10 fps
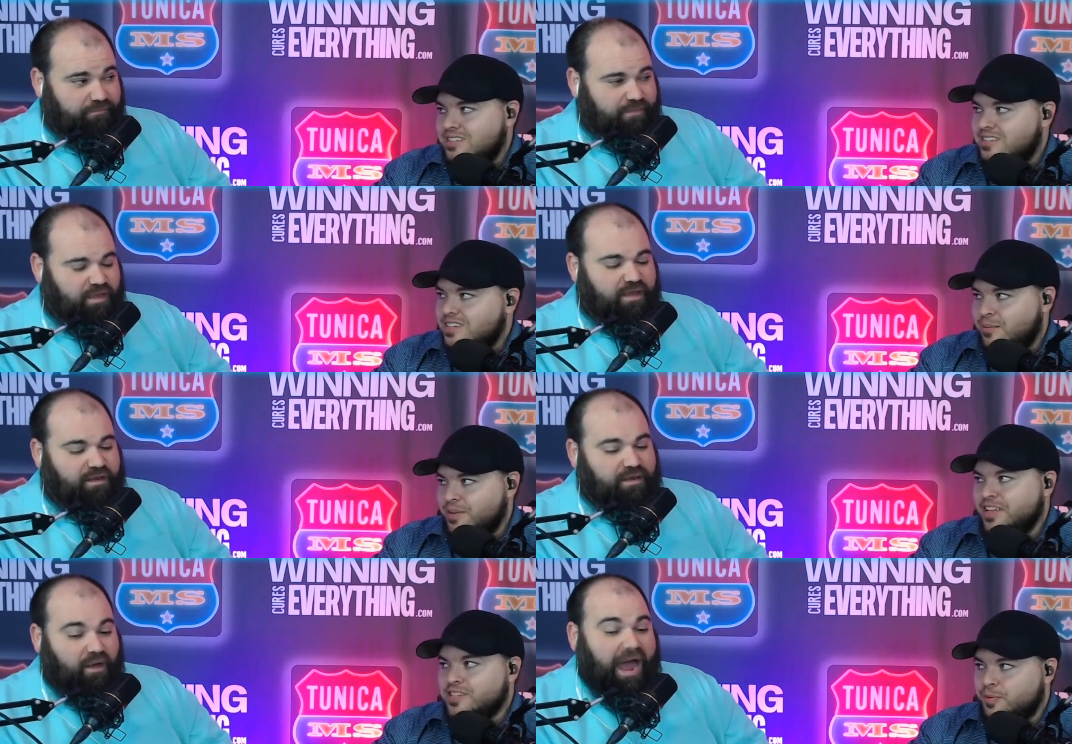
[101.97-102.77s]
Speaker 1: I mean,
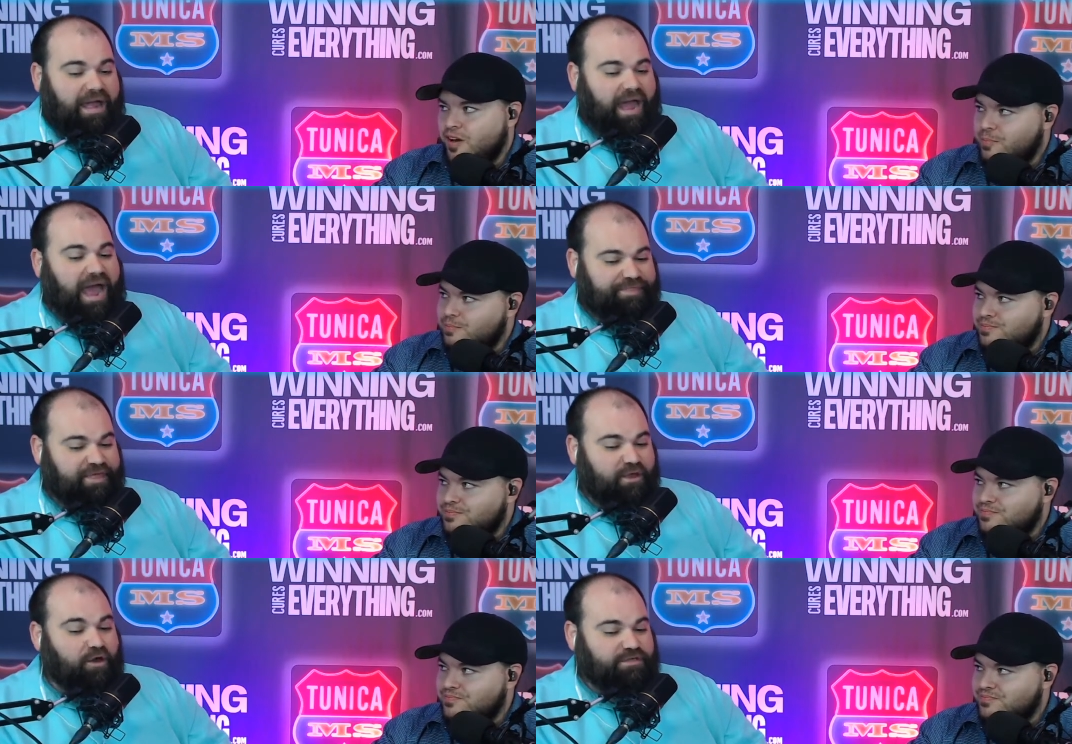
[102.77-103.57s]
that's a problem. I
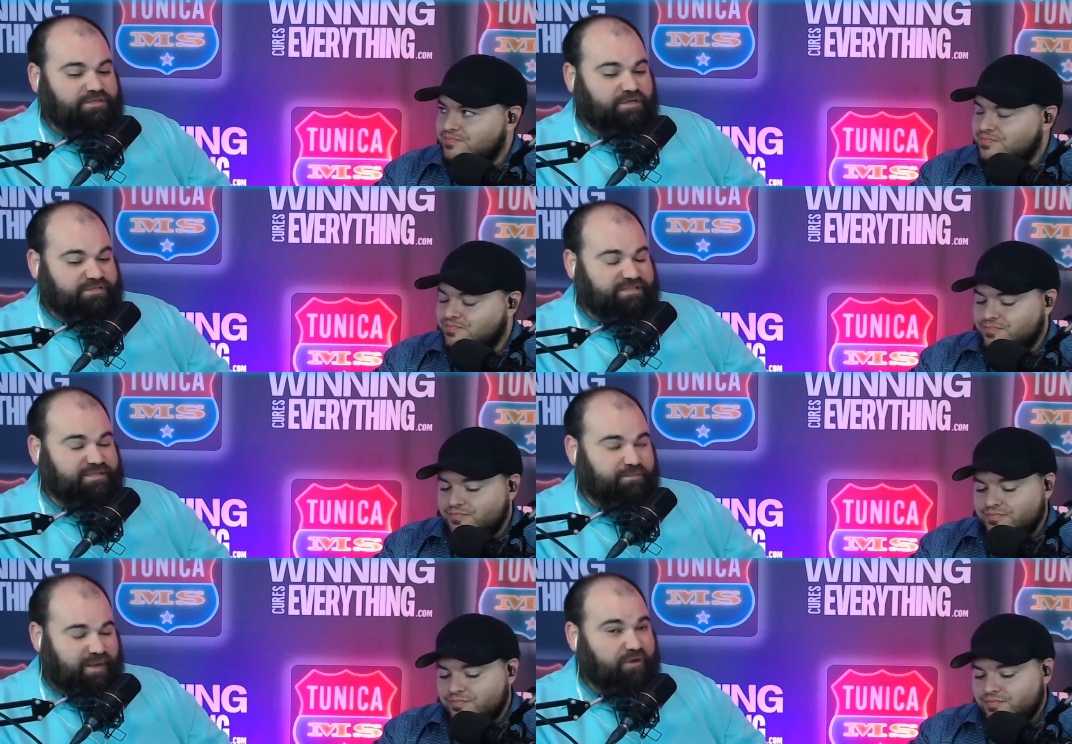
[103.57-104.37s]
think Arkansas State's a
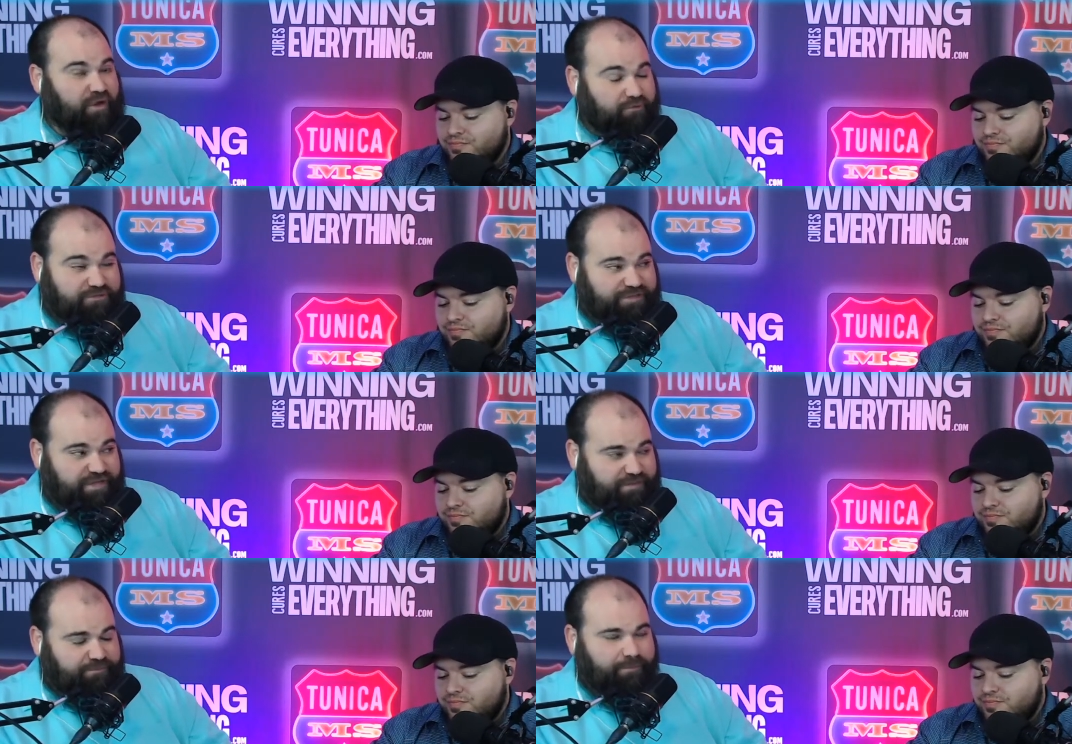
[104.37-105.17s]
better coached
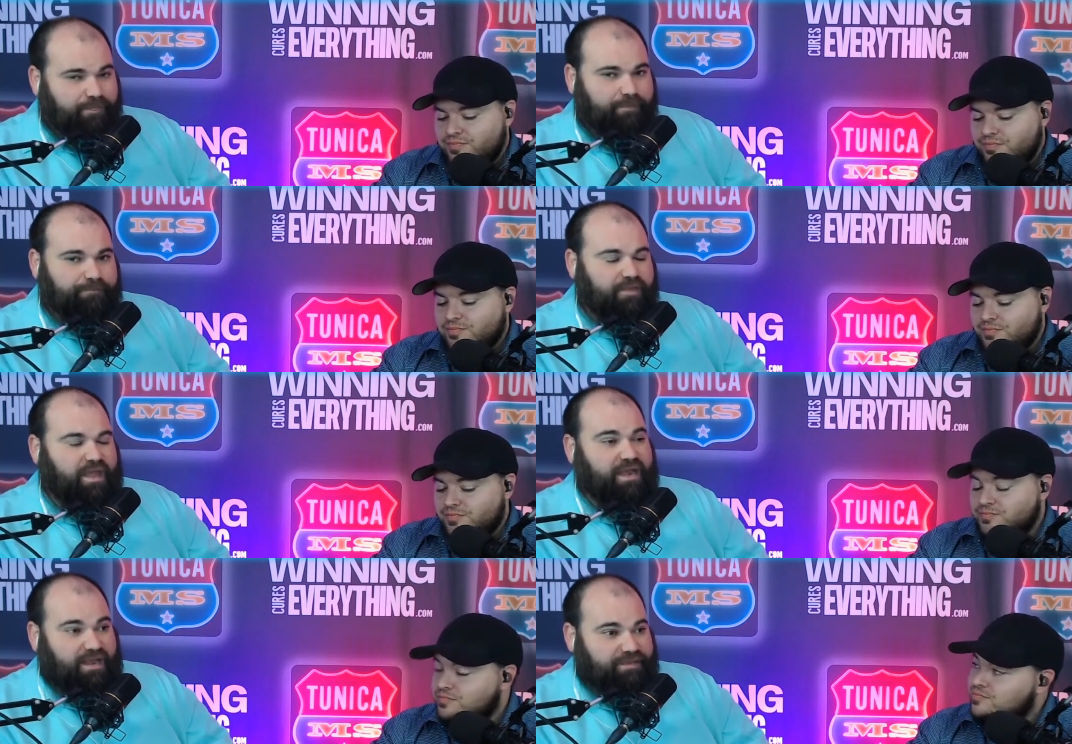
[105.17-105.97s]
team,
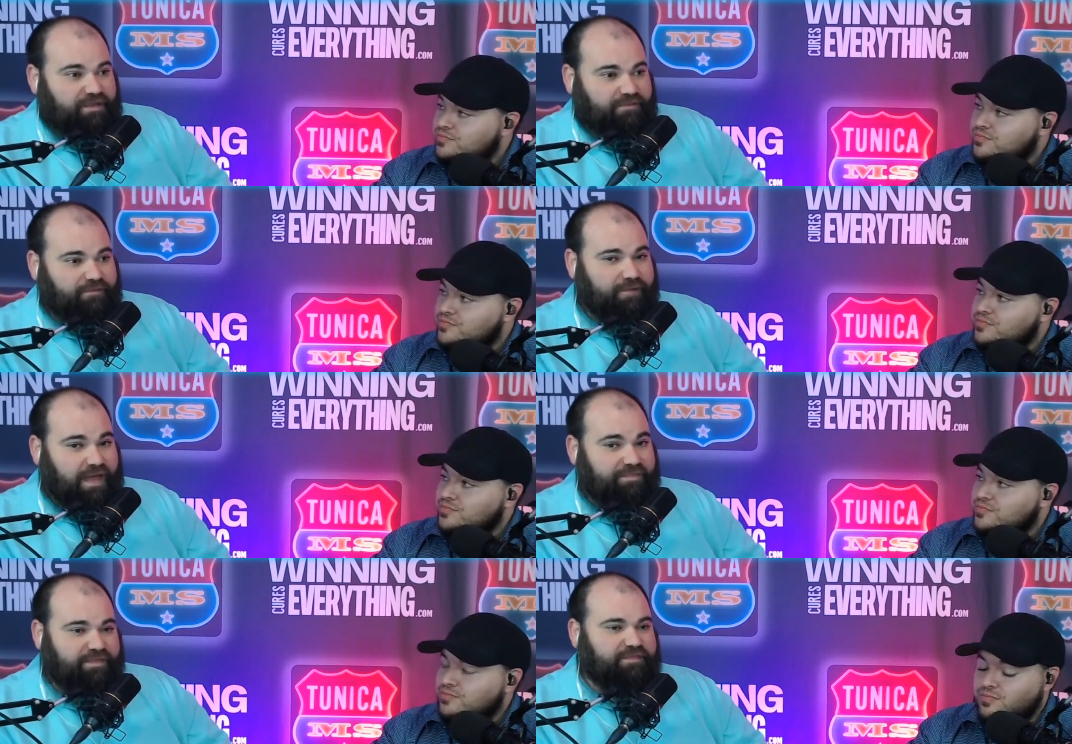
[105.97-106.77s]
and I think they're
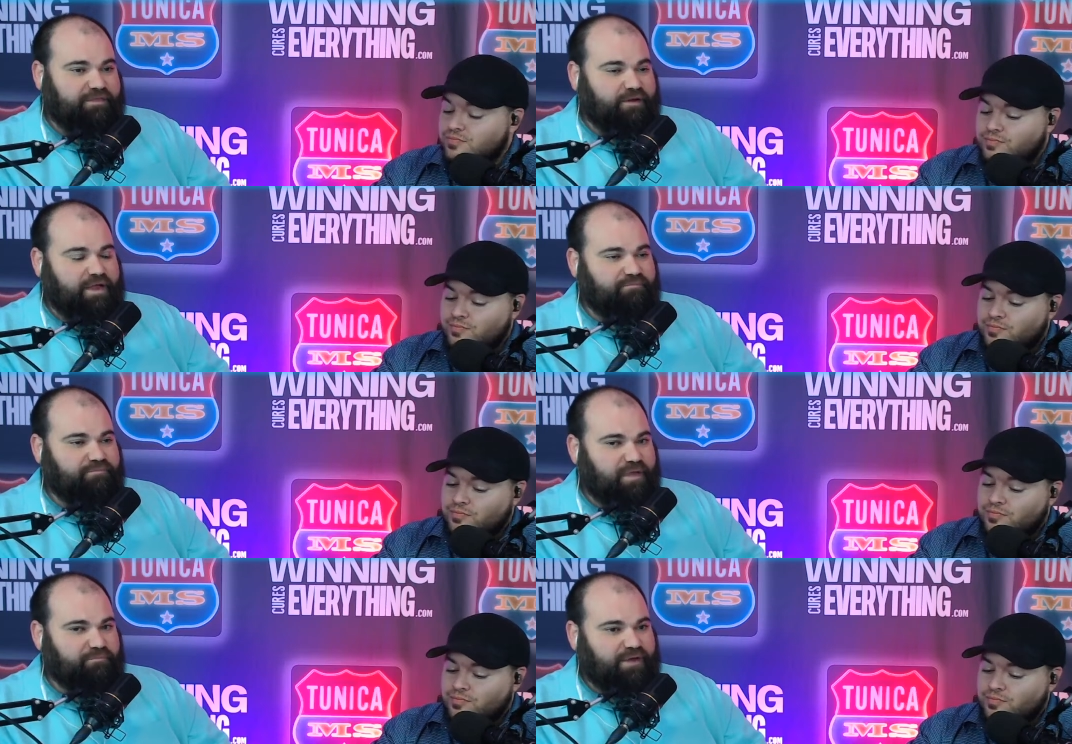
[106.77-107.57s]
a
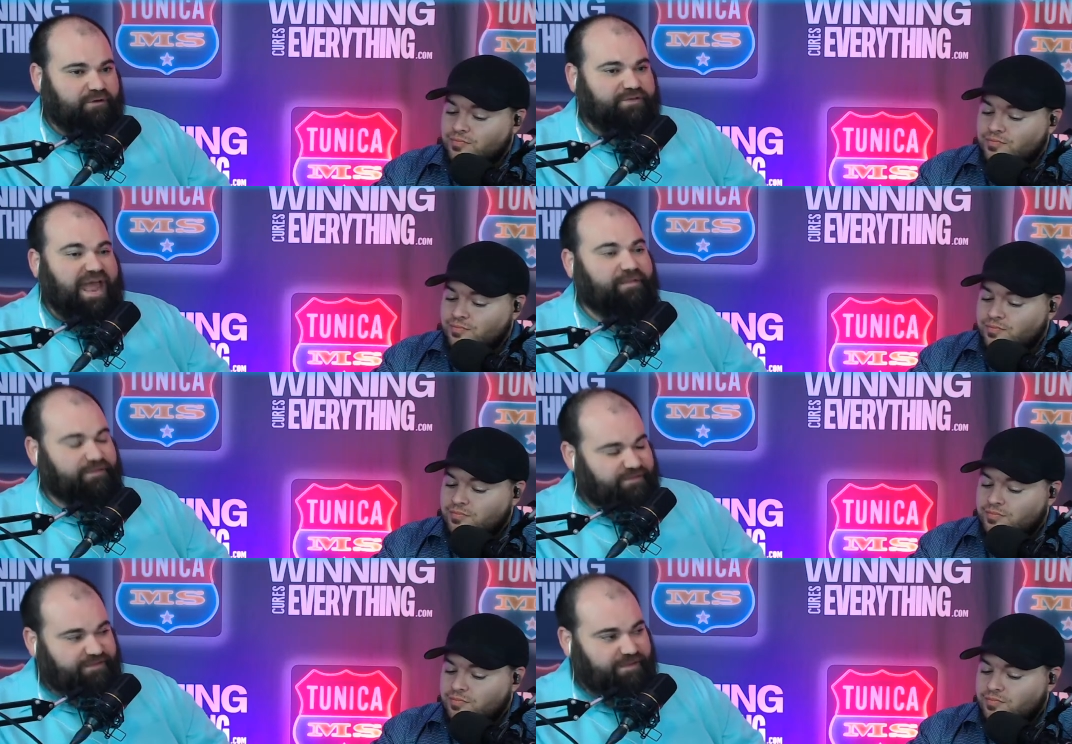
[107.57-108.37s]
better
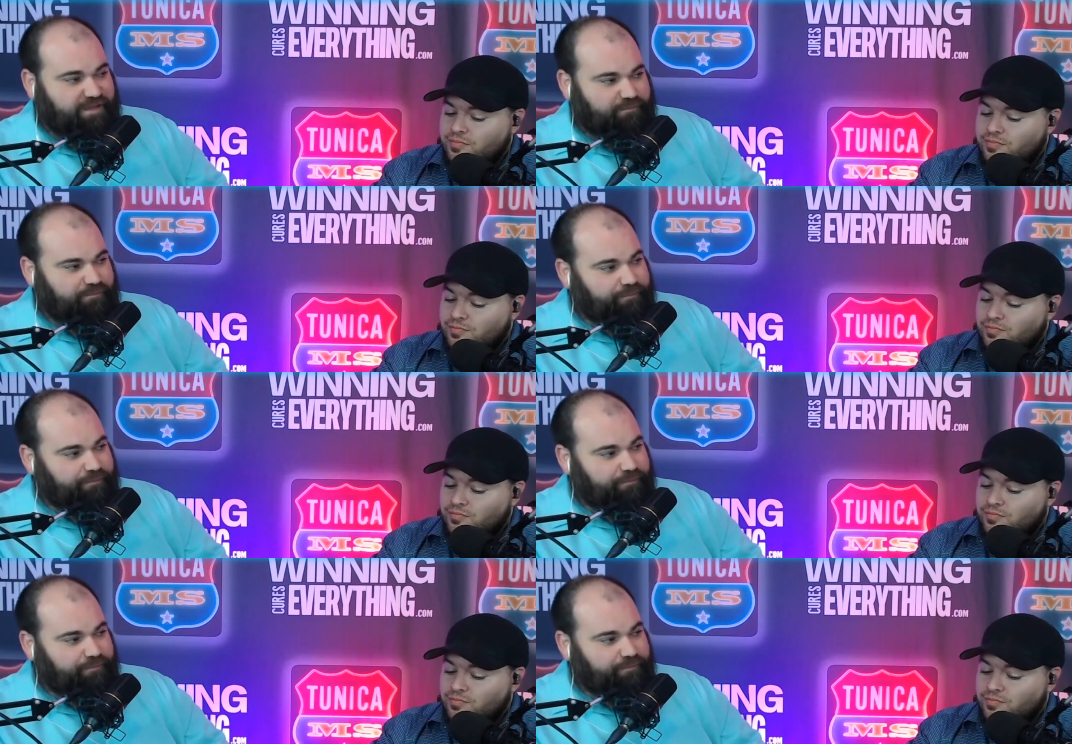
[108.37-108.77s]
talented team.